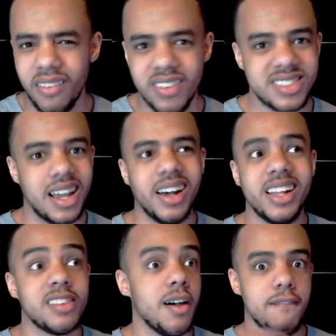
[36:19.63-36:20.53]
Vassell,
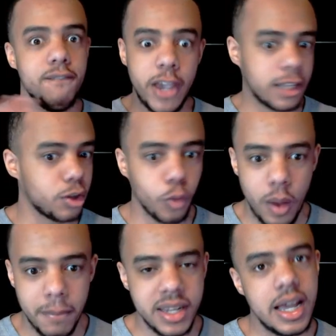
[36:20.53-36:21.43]
it's Victor
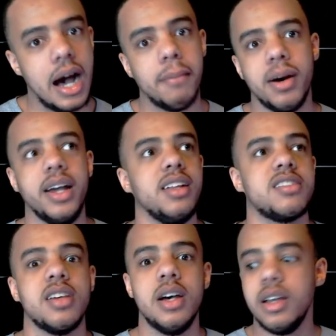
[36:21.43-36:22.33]
Wembanyama,
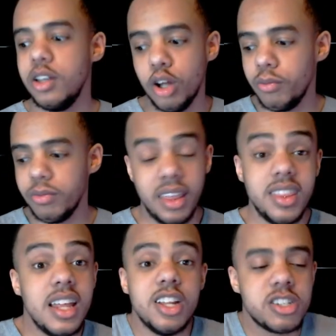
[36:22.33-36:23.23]
it's
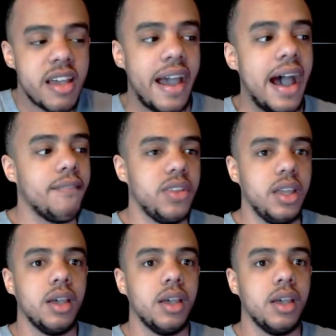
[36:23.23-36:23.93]
they just have